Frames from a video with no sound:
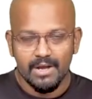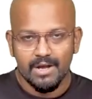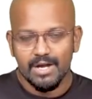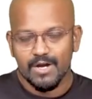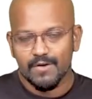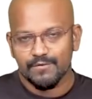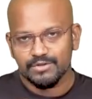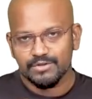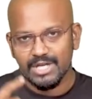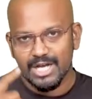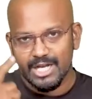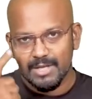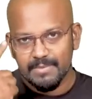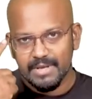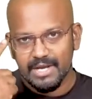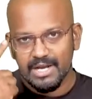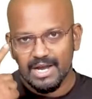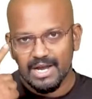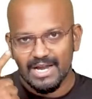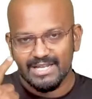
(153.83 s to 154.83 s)

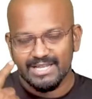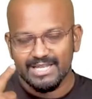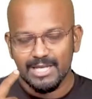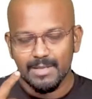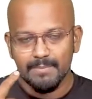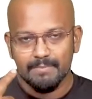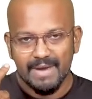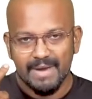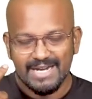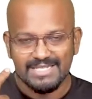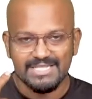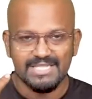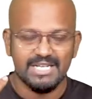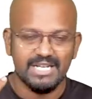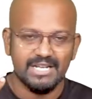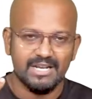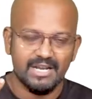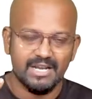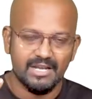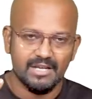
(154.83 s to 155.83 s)
Ophthalmic and the
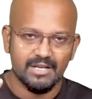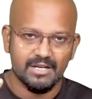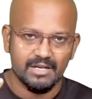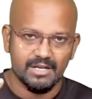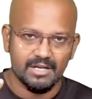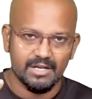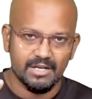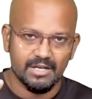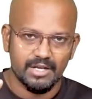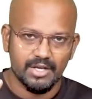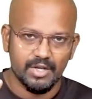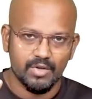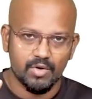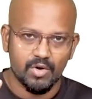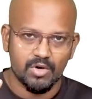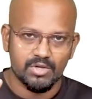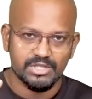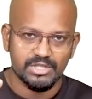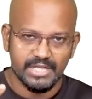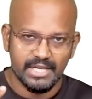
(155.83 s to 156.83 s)
maxillary
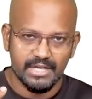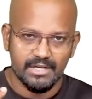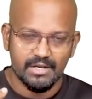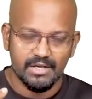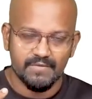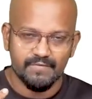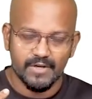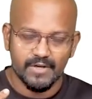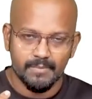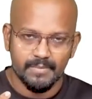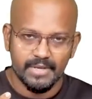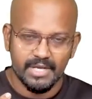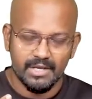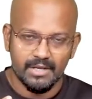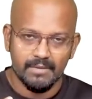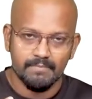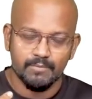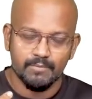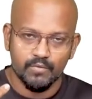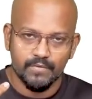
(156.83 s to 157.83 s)
neurons in turn will
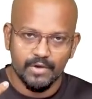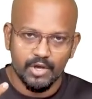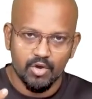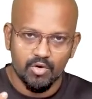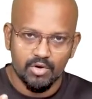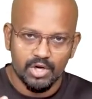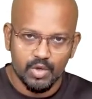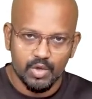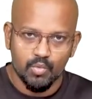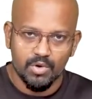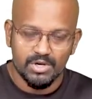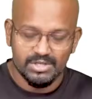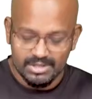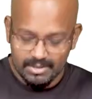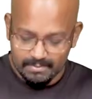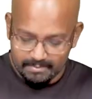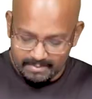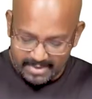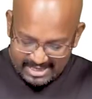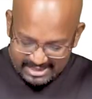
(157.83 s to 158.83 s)
be moving on towards
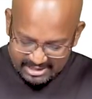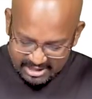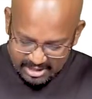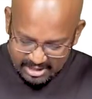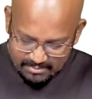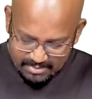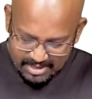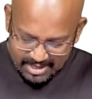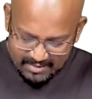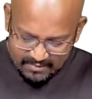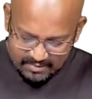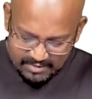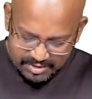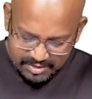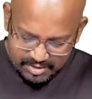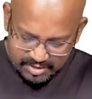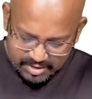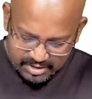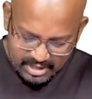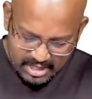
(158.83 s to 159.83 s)
the meningeal blood
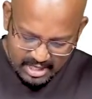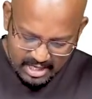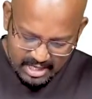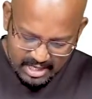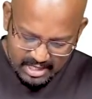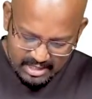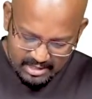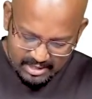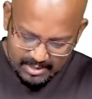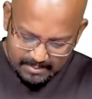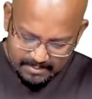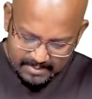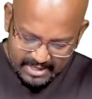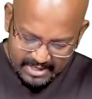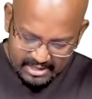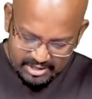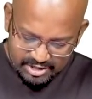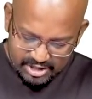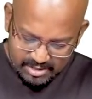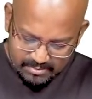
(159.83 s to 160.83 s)
vessels. The
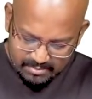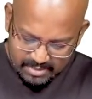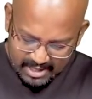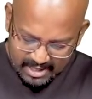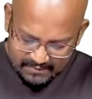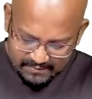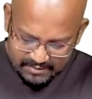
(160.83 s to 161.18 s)
meningeal blood